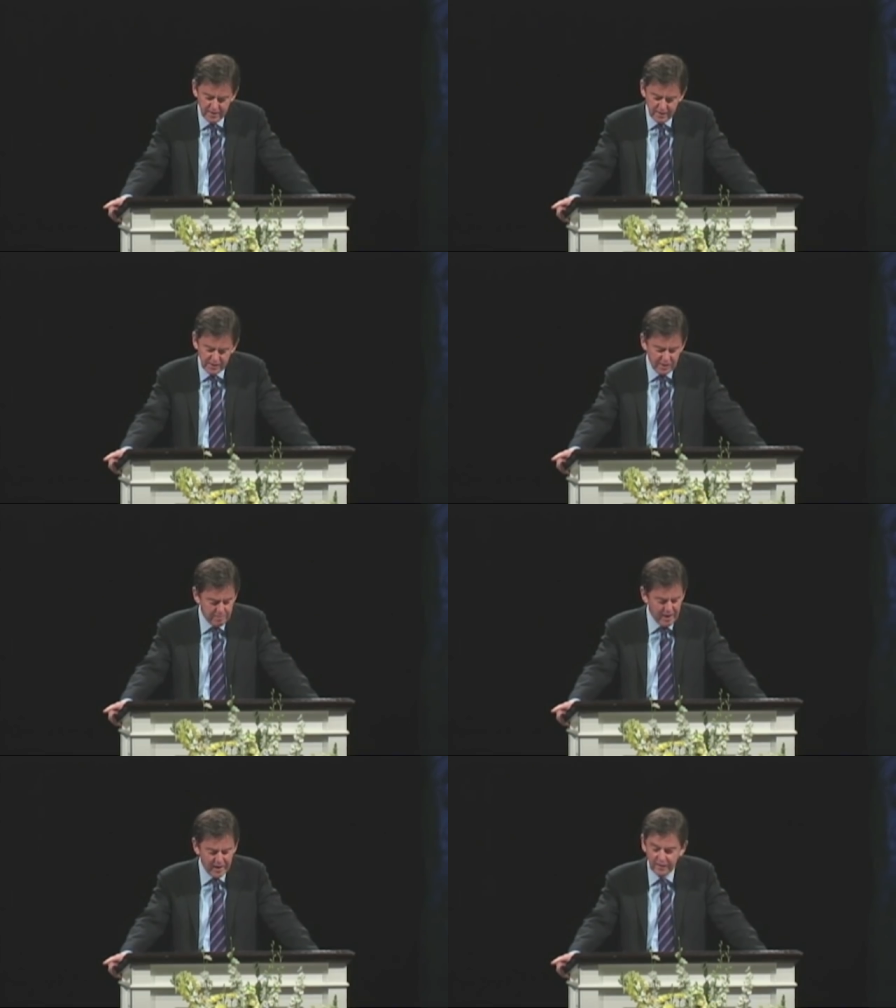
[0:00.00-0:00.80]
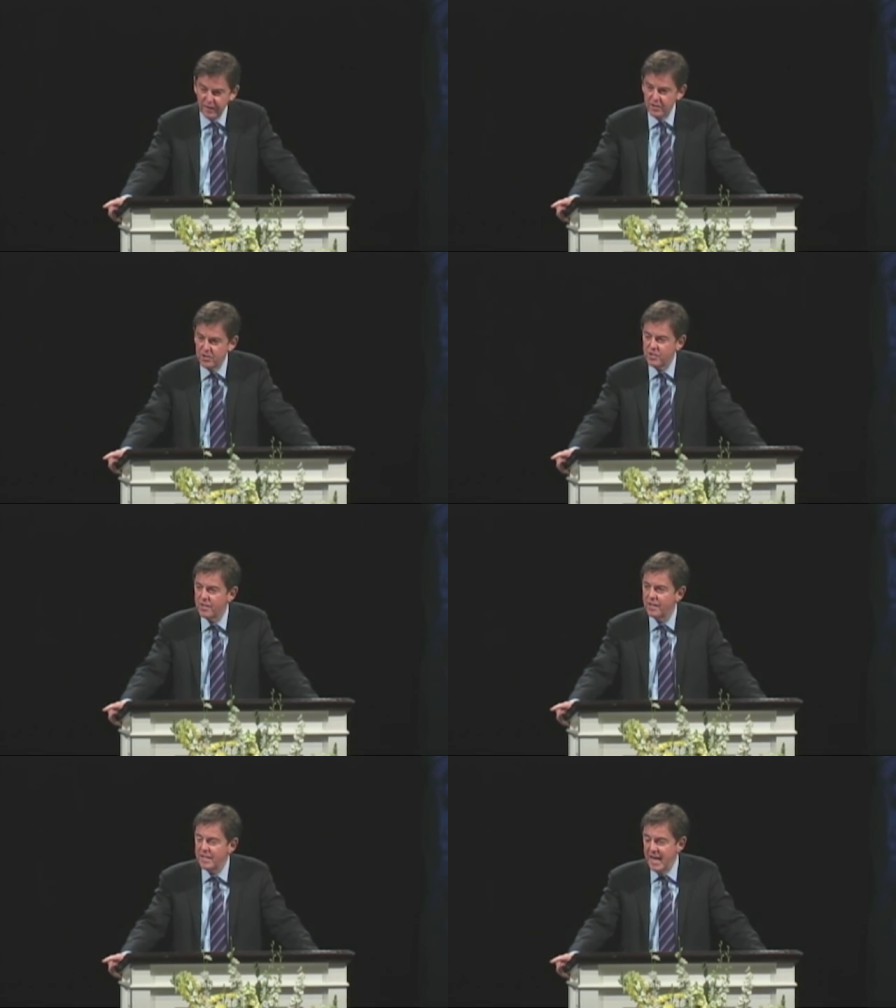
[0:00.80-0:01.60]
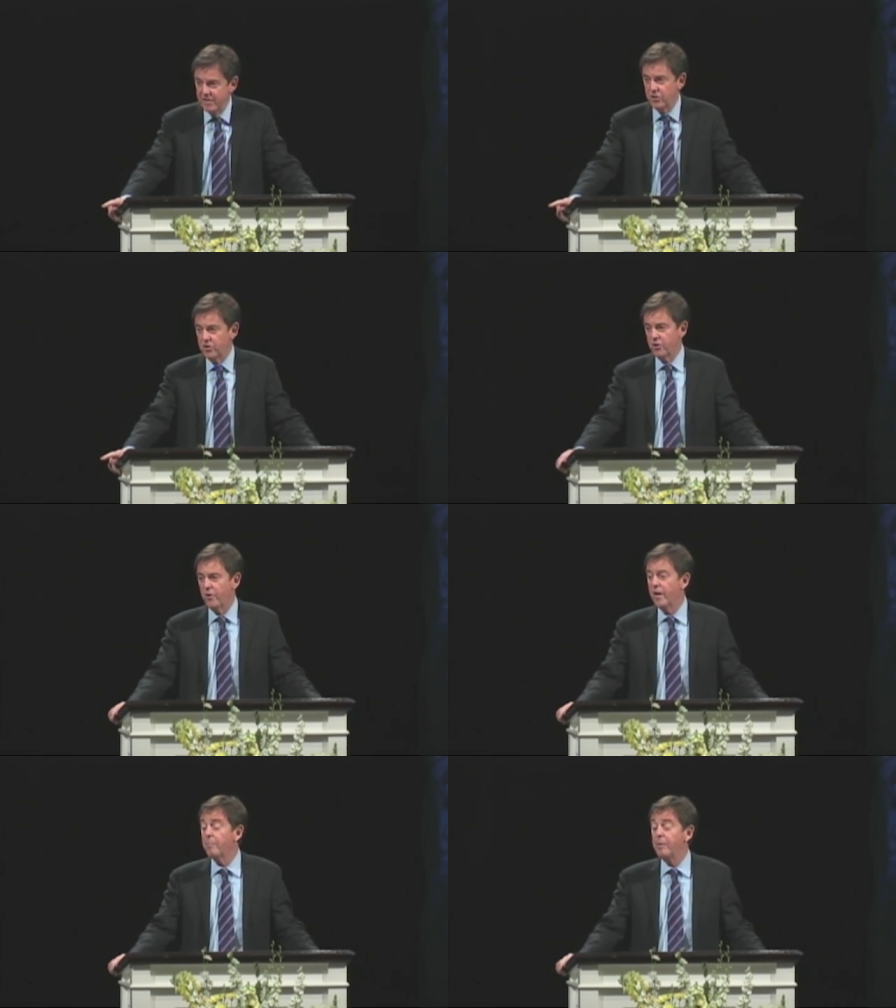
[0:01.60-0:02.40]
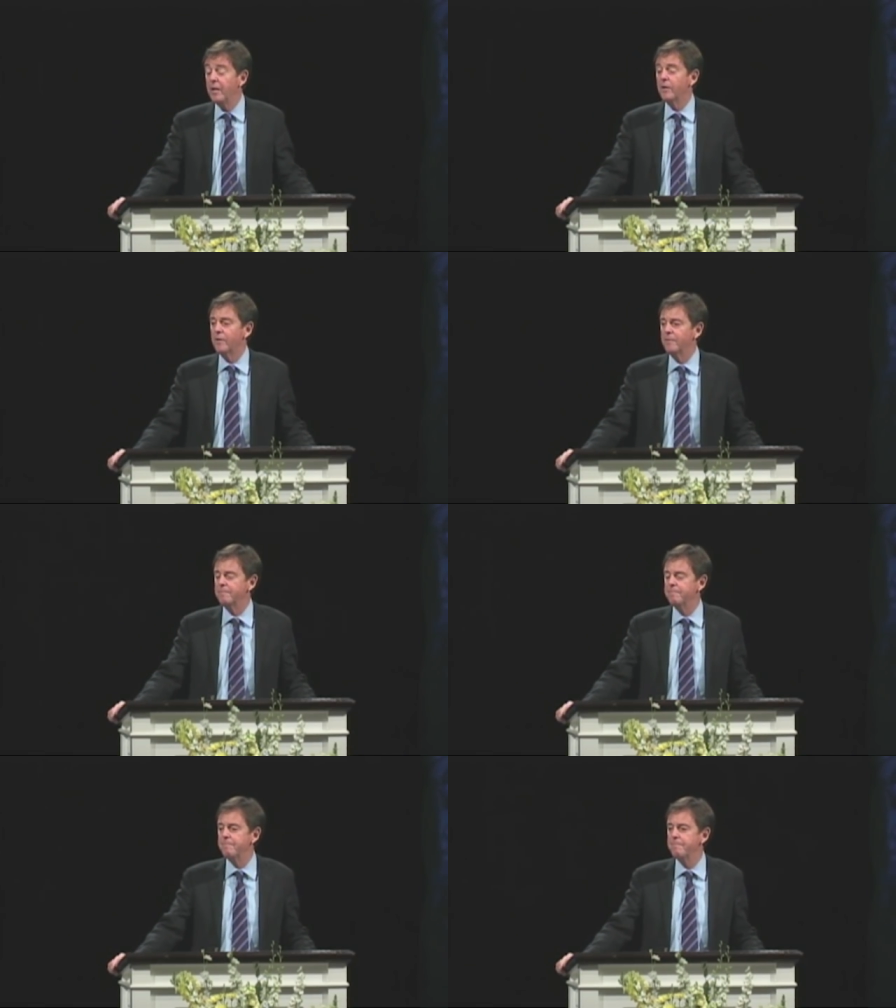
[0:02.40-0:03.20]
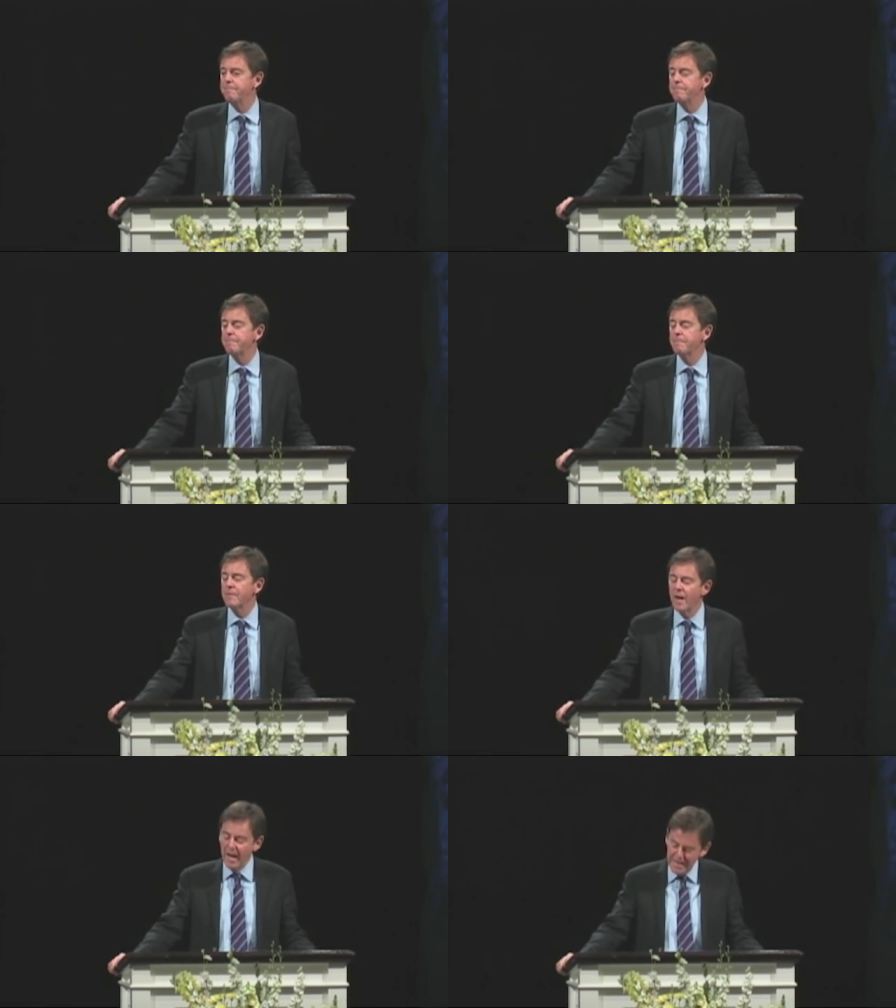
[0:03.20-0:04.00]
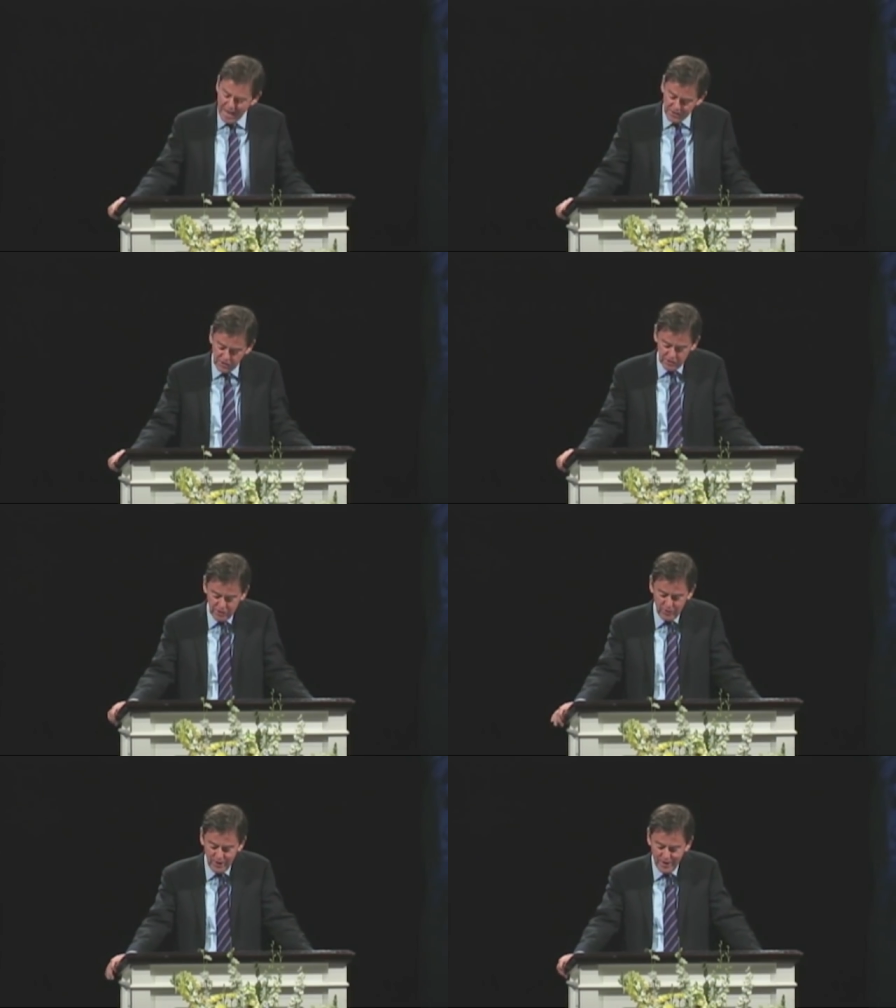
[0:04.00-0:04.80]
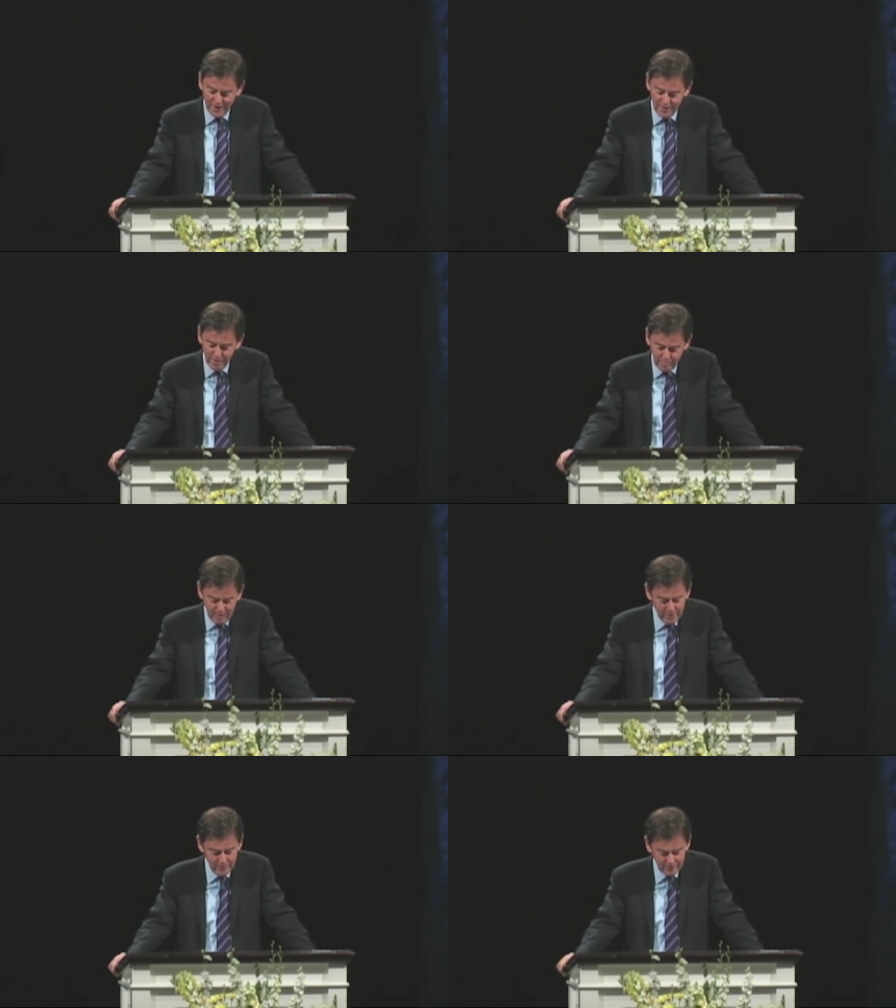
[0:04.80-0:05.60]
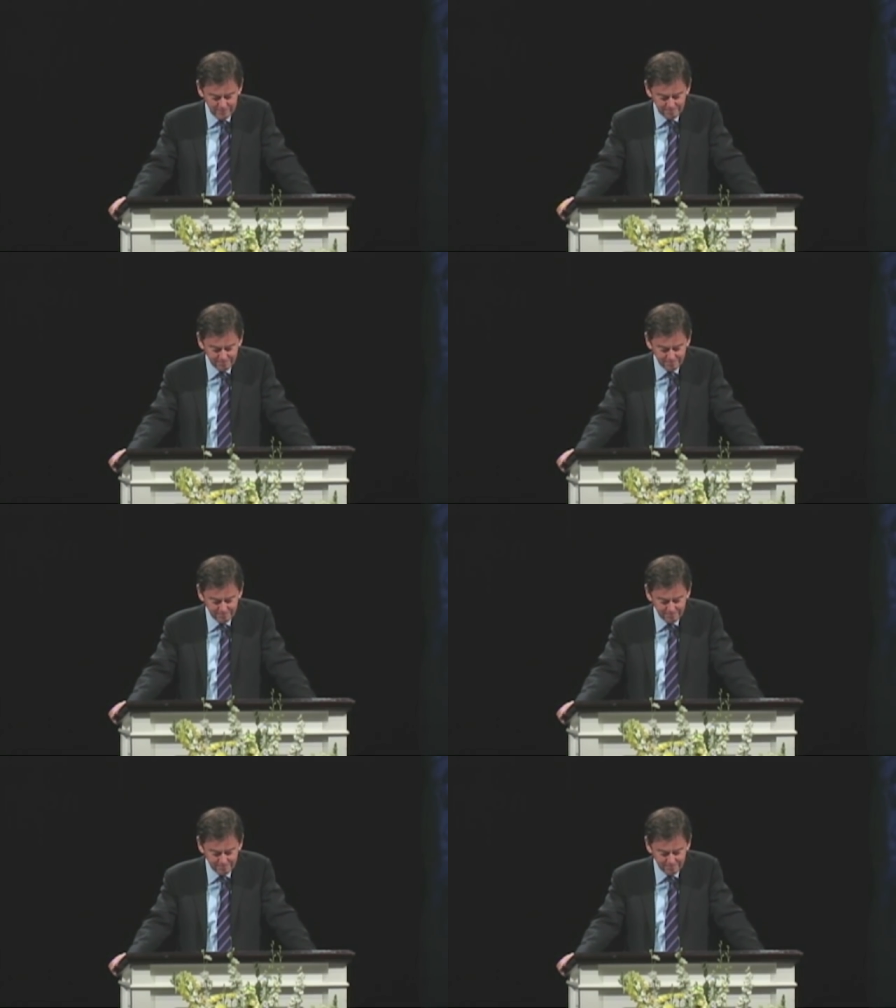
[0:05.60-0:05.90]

does he make this necessary appeal. A necessary appeal.